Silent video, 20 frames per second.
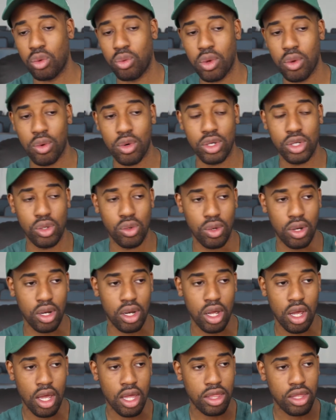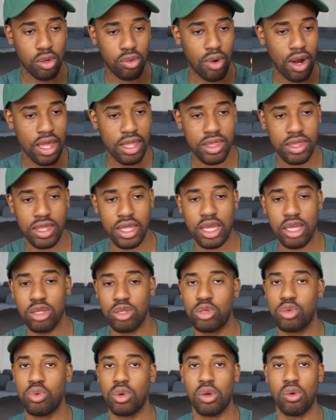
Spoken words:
We were doing the right things.